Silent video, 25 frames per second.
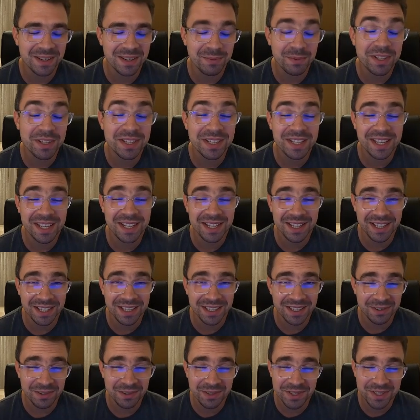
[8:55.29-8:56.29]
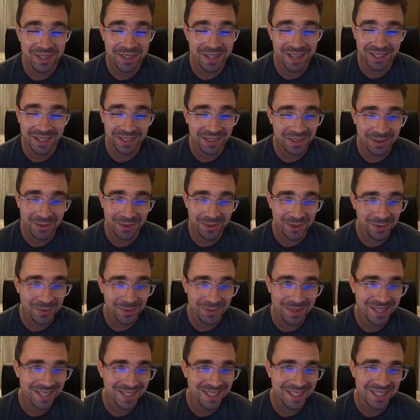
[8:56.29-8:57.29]
I'm just kidding. There is nothing wrong
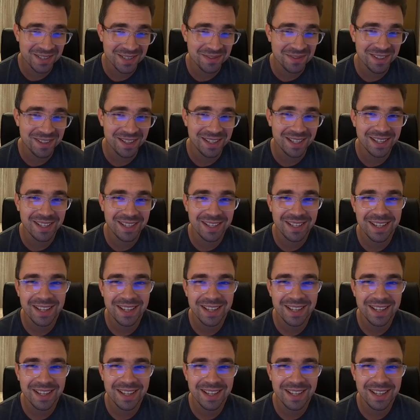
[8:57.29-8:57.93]
with systemd.